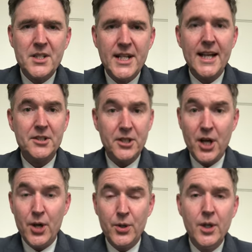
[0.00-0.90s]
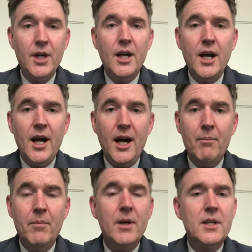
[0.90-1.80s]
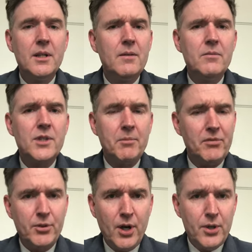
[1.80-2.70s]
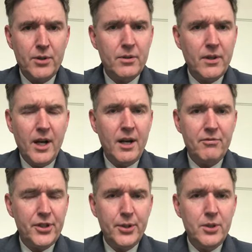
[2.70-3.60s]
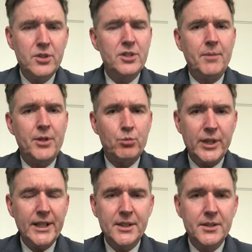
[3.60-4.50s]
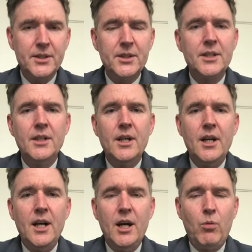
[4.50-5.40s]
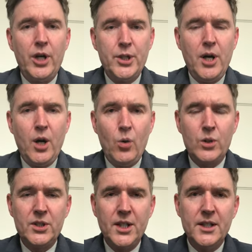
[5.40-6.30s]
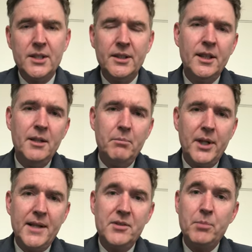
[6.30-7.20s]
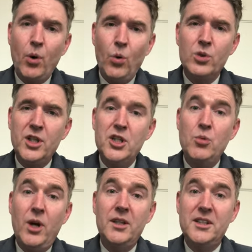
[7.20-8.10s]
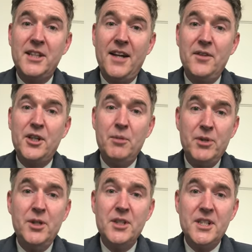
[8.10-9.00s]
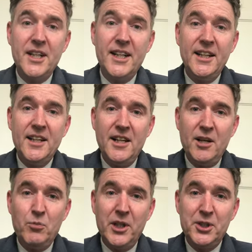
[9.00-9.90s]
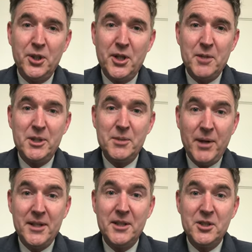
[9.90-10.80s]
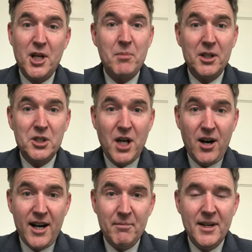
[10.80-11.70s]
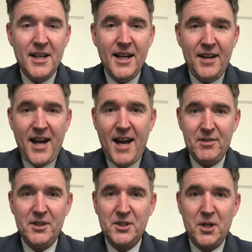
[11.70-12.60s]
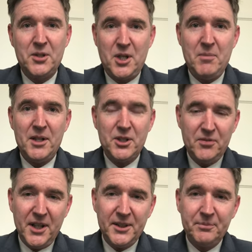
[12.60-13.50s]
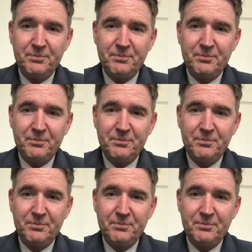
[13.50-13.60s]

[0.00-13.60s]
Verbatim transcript: to get to know um, some of your own uh, views and some of the reasons uh, why you hold certain beliefs, but also to understand the community in which you're going to be spending so much time and having so, so much fun.